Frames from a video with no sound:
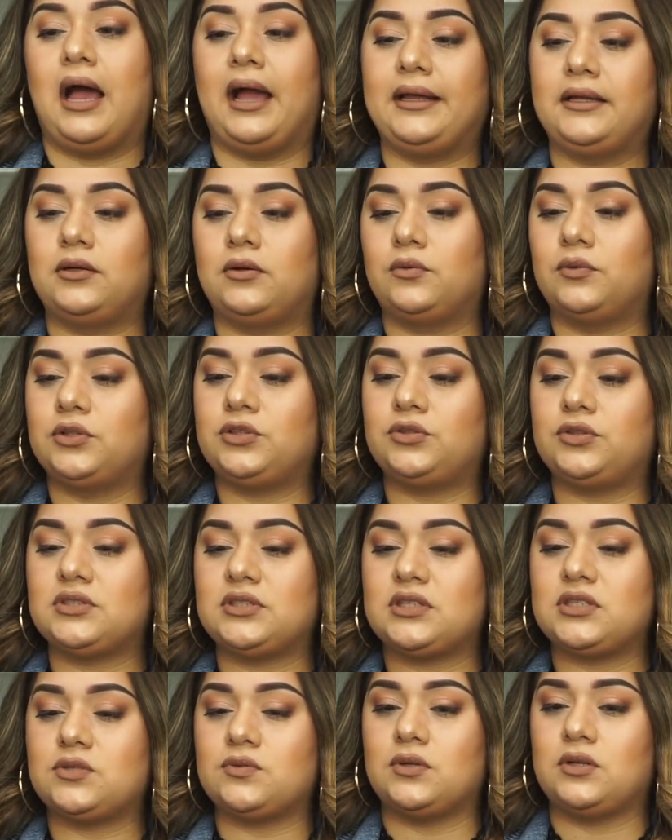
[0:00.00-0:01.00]
I know. I
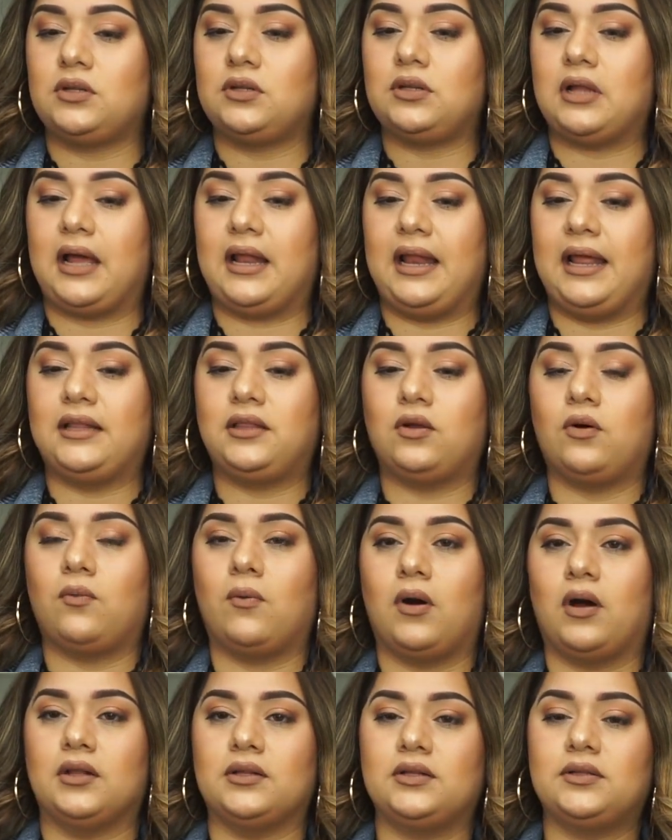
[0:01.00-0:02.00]
like this mascara. Like this
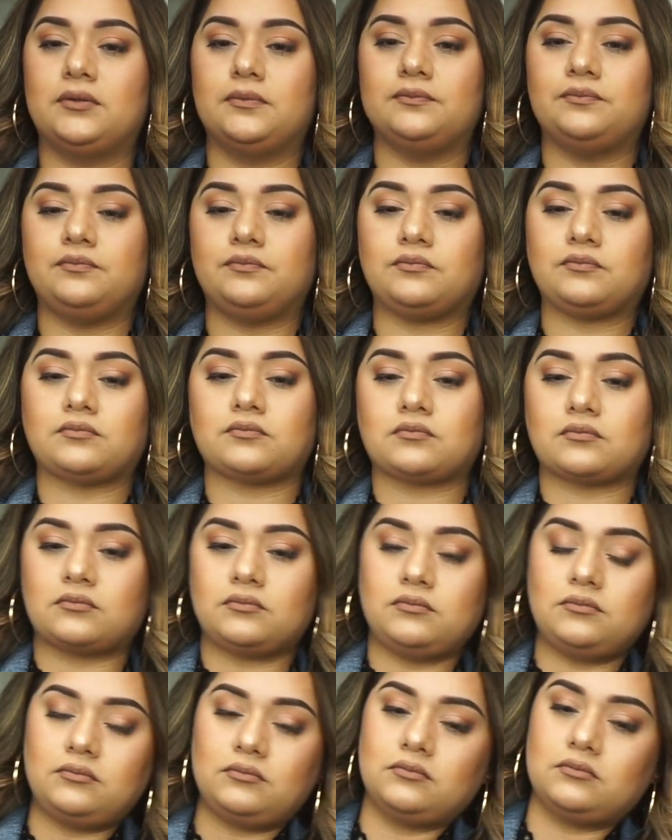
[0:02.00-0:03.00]
is one. um the
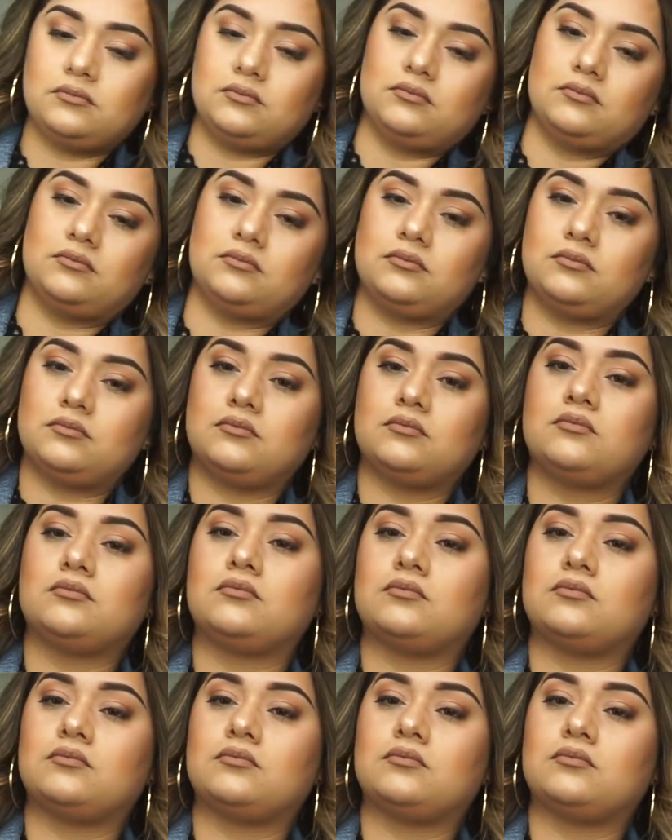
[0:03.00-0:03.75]
telescopic,